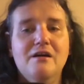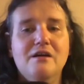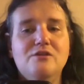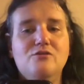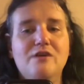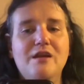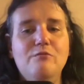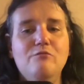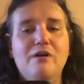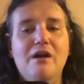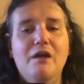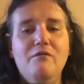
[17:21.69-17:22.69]
A dream
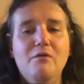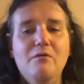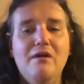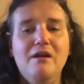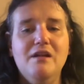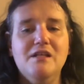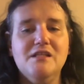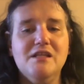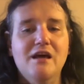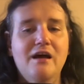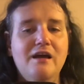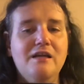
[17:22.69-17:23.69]
where everyone is
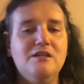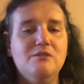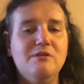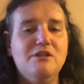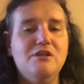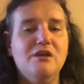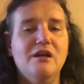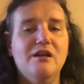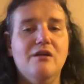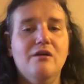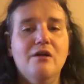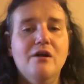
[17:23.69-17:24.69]
kind to each
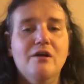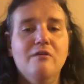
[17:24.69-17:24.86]
other,